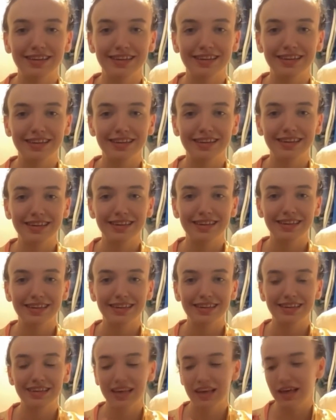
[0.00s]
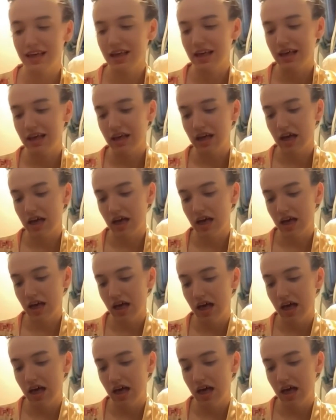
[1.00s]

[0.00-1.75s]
(silence)